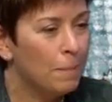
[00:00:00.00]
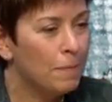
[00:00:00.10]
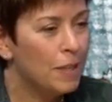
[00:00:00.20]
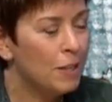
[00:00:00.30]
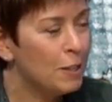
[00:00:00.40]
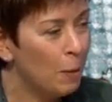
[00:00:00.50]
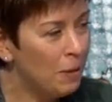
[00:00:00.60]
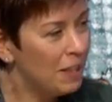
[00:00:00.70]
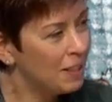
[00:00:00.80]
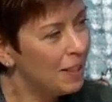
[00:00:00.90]
there are some
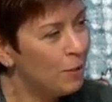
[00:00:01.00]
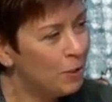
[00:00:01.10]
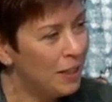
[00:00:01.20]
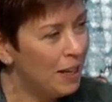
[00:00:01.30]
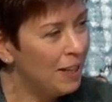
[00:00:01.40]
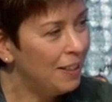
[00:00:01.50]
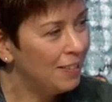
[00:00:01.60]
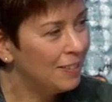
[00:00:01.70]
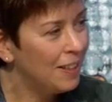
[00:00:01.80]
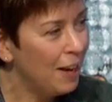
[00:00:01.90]
things that you say
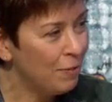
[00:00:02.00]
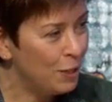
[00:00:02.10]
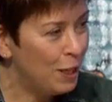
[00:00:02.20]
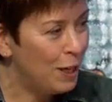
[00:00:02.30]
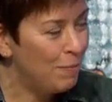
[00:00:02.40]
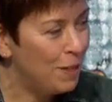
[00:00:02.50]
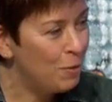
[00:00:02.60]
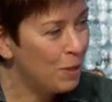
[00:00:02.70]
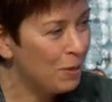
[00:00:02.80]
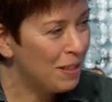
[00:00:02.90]
every time that
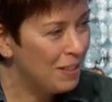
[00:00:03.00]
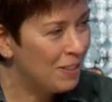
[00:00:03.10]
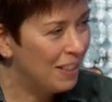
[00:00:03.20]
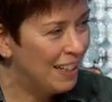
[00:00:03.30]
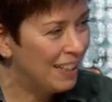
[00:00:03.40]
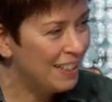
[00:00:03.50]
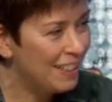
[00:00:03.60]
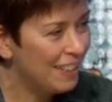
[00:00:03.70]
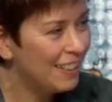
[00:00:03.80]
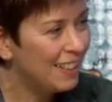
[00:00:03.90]
you work with a new
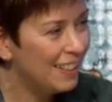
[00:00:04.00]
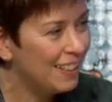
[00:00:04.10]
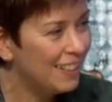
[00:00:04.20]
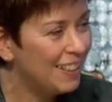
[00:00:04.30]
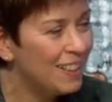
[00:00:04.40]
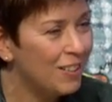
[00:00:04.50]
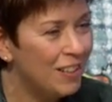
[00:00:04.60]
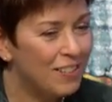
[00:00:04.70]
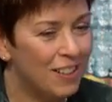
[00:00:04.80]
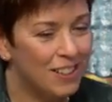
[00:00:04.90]
client, and so I
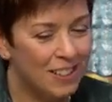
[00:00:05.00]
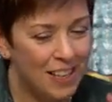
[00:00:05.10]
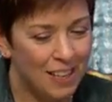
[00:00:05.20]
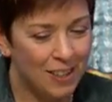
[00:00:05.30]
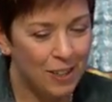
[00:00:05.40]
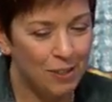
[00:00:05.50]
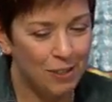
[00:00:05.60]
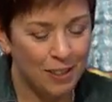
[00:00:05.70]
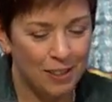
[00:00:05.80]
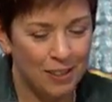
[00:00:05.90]
started to take those
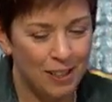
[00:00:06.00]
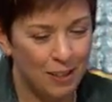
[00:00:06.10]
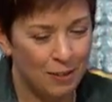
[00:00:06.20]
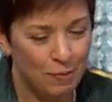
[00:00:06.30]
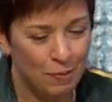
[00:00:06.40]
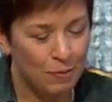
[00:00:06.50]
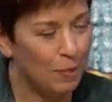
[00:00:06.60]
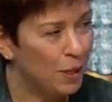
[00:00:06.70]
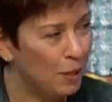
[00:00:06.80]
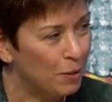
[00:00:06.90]
and
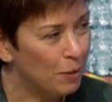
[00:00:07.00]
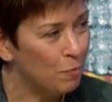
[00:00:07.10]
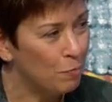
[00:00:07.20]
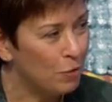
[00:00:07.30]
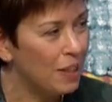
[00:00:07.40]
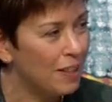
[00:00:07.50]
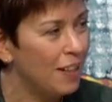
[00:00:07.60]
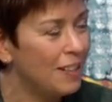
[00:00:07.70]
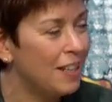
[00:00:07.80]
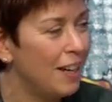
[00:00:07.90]
sort of break
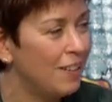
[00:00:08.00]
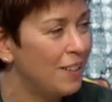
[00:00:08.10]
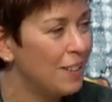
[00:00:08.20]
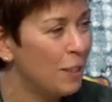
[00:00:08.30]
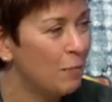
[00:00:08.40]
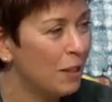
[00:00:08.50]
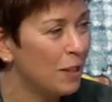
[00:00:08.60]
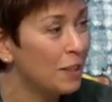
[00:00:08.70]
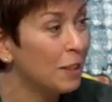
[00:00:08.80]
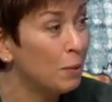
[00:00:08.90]
that down into something
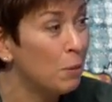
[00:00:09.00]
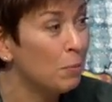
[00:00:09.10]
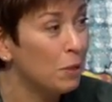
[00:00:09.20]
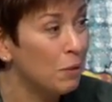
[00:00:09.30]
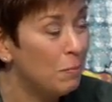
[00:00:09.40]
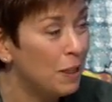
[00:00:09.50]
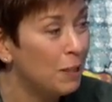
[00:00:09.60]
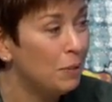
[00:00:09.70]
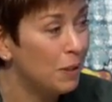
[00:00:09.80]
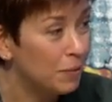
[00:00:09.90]
that's a little bit more repeatable.